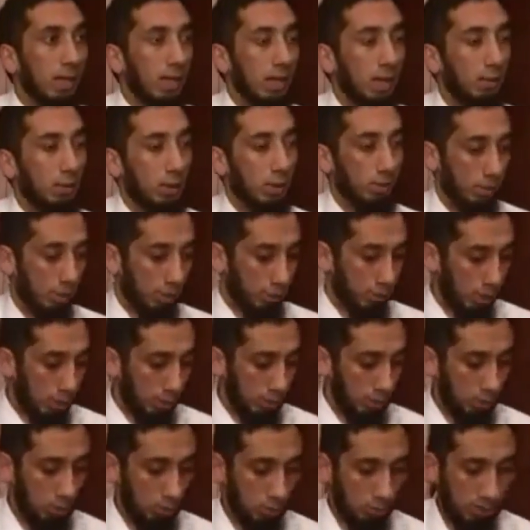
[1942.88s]
And what I want to
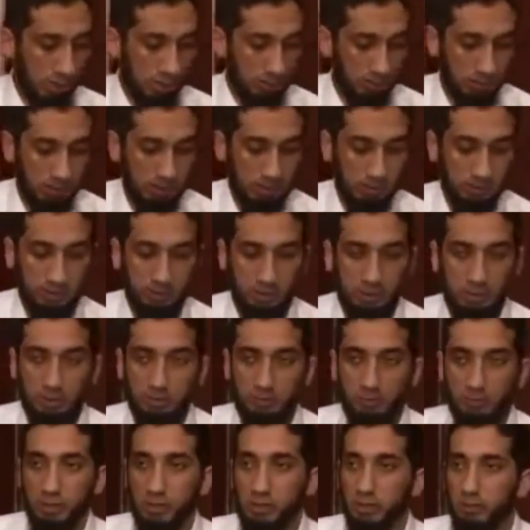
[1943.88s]
talk to you about is the
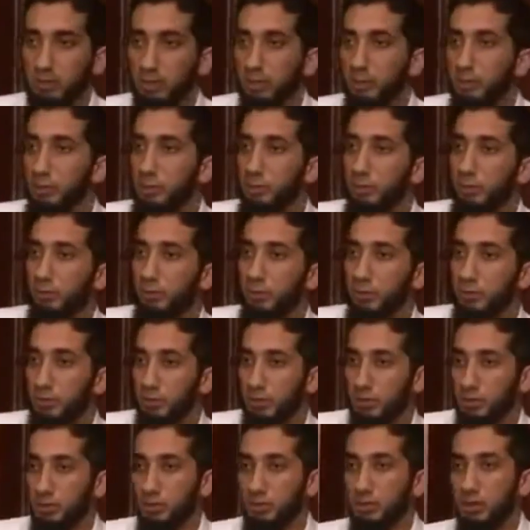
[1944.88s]
fundamental
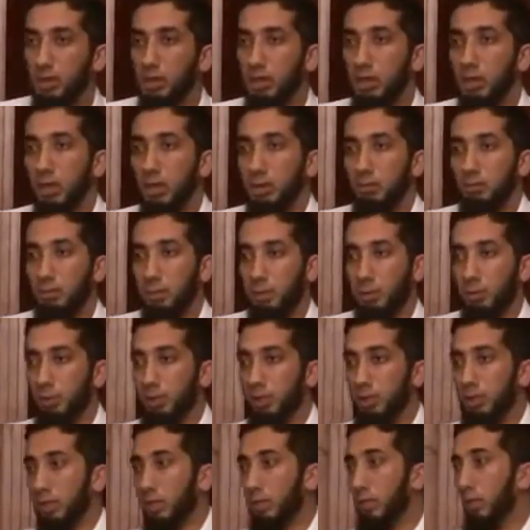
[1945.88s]
differences
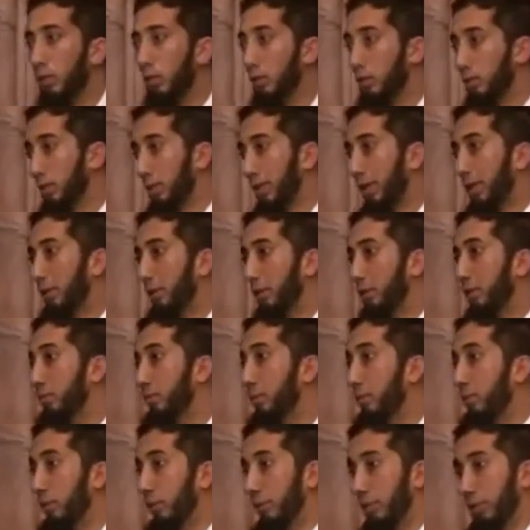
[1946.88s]
between a cult and a
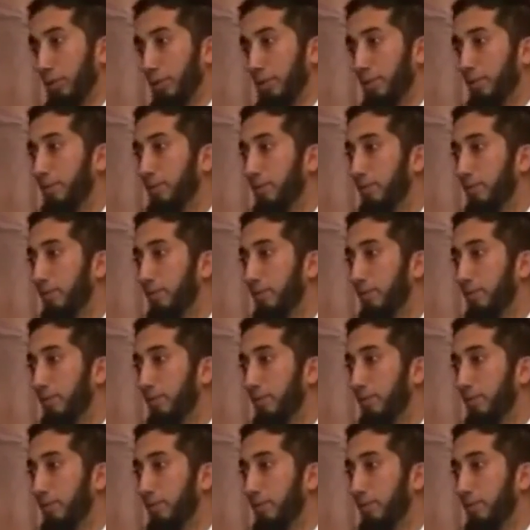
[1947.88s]
community.